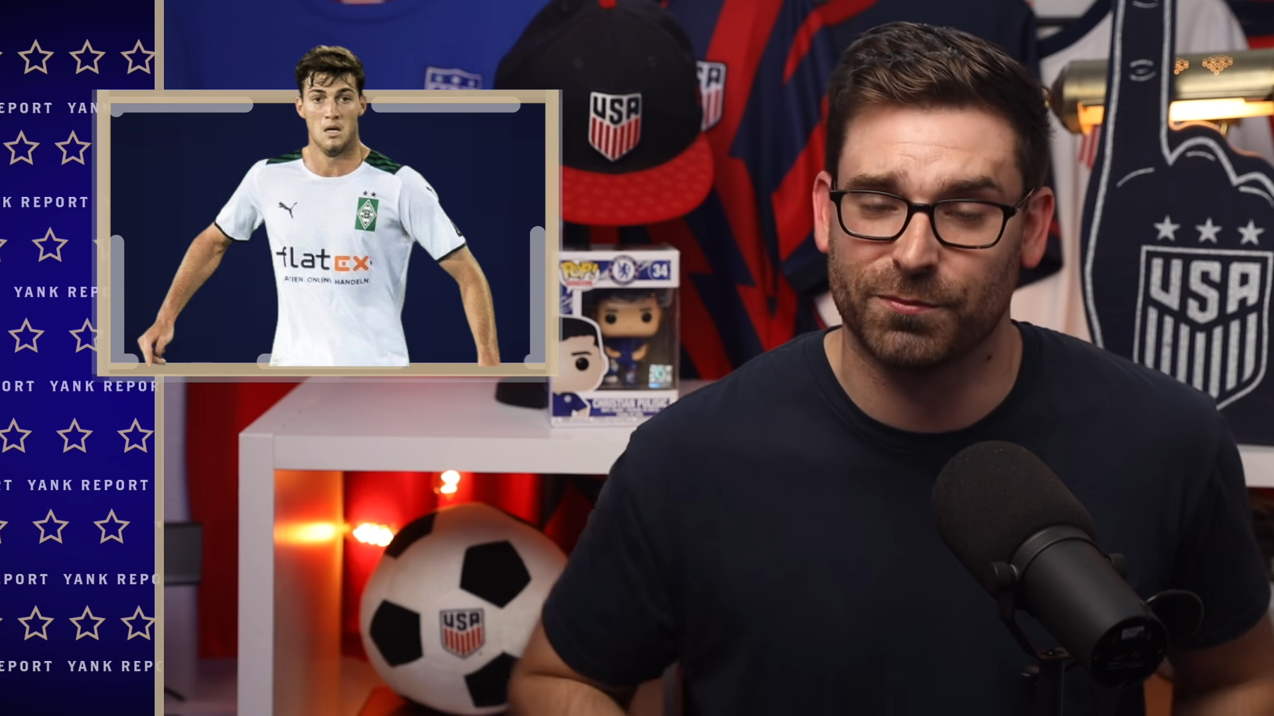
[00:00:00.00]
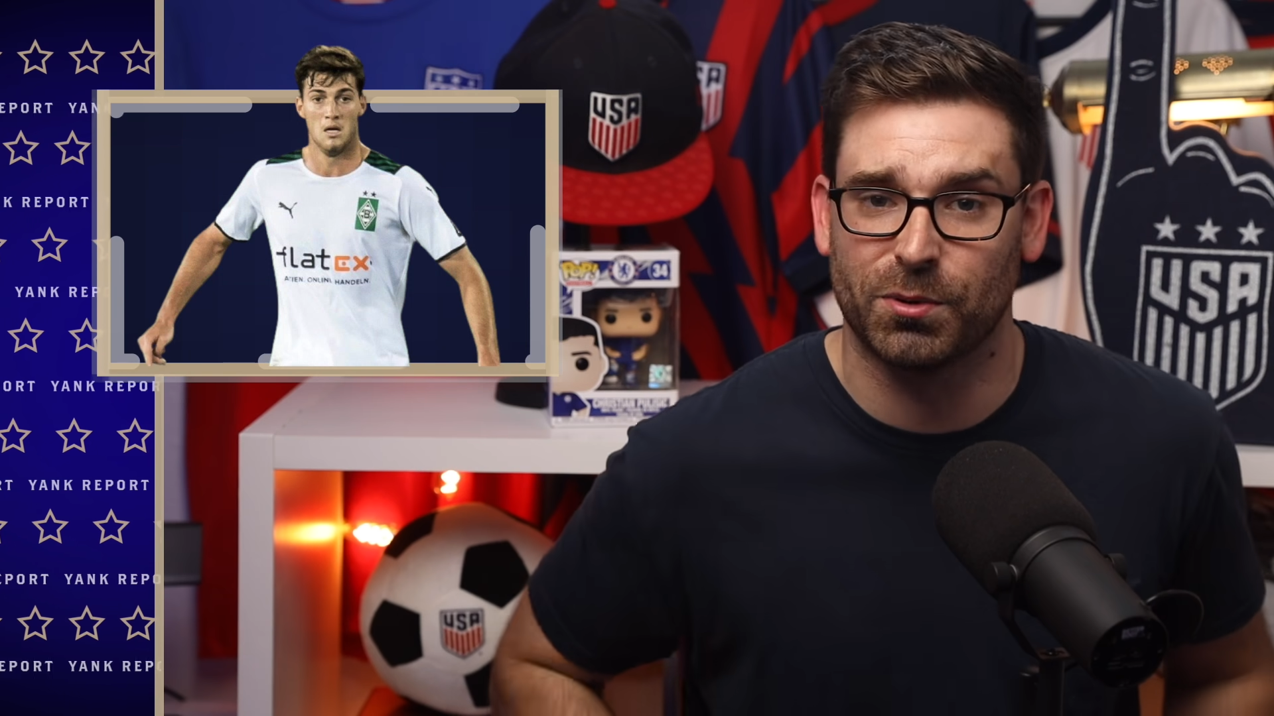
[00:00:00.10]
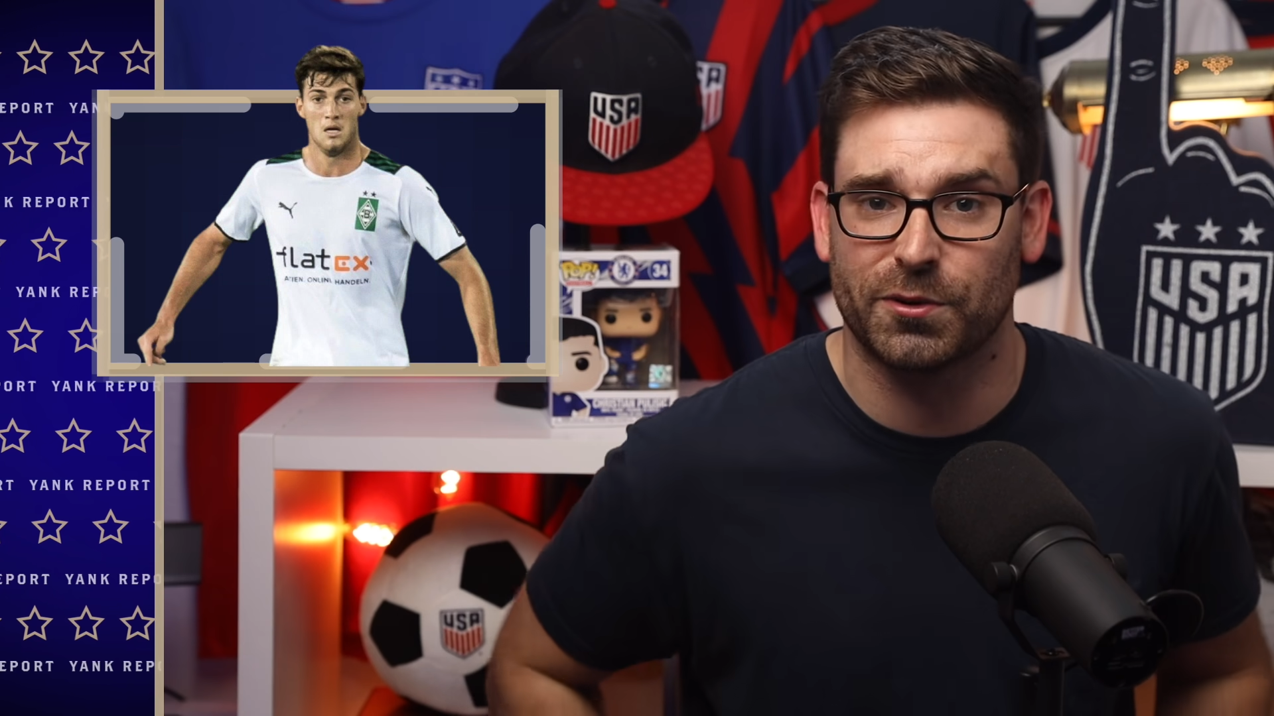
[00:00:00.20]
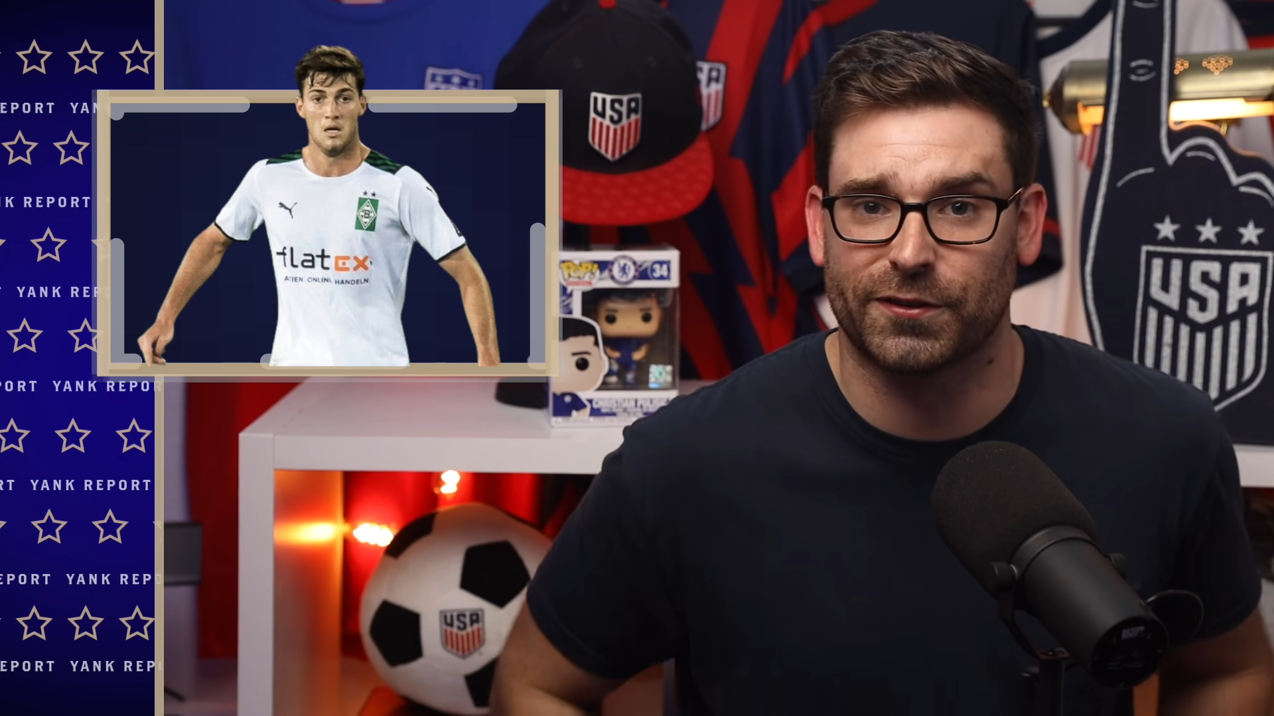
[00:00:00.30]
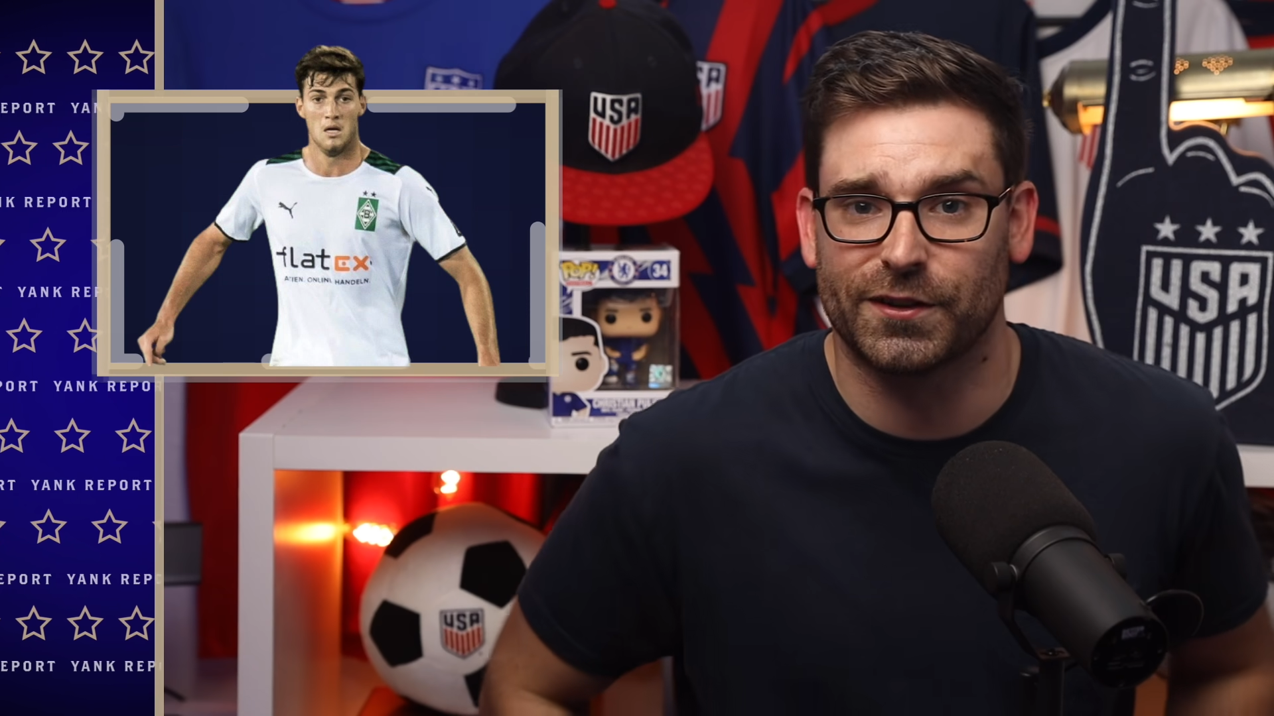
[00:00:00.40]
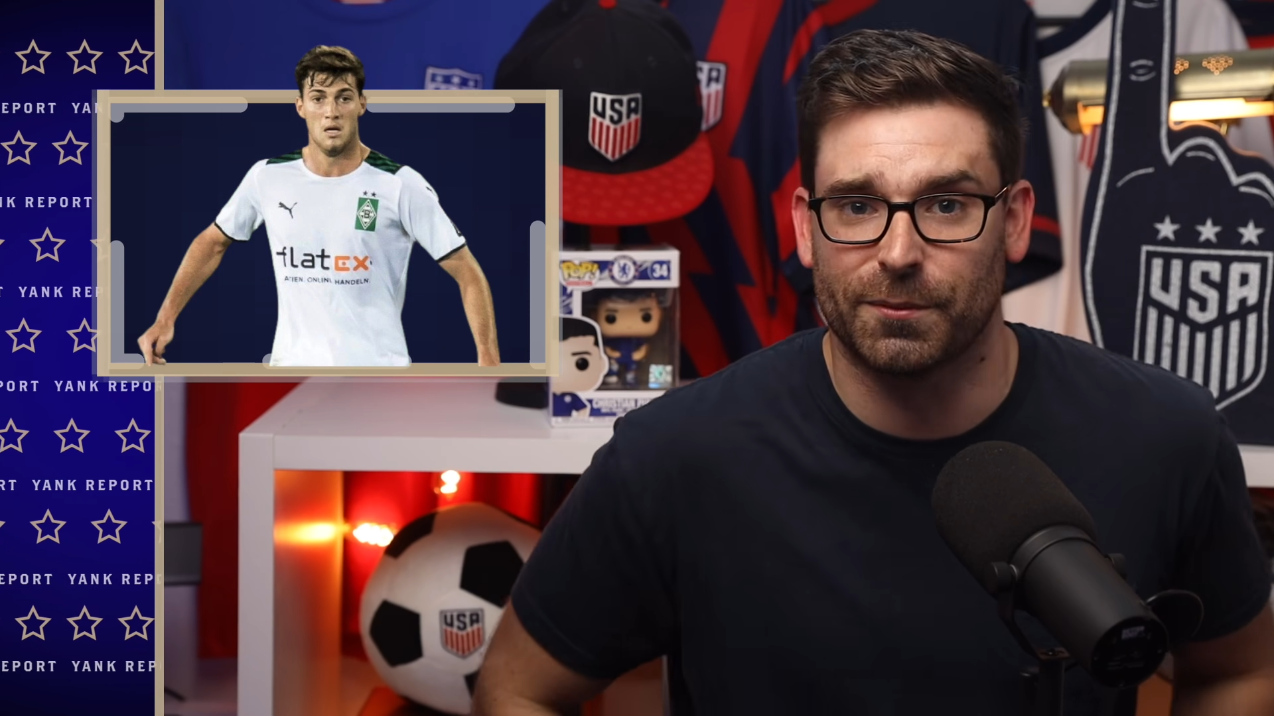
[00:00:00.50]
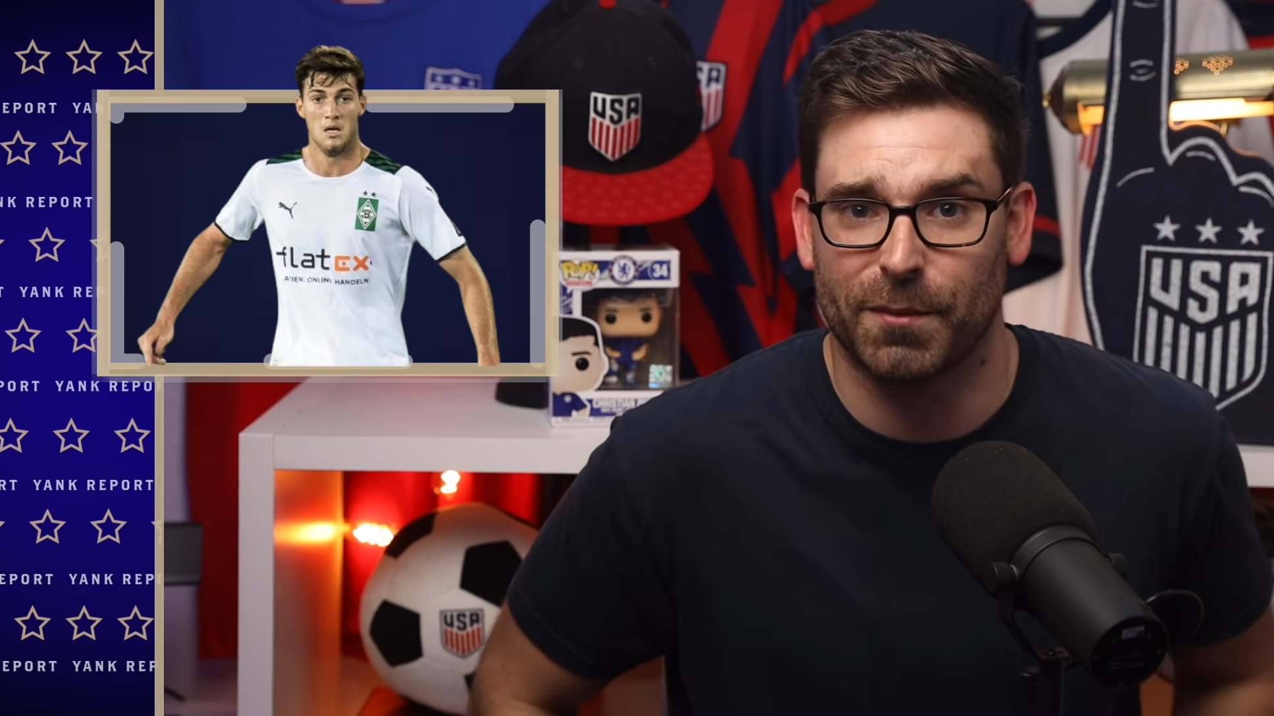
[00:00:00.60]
Bundesliga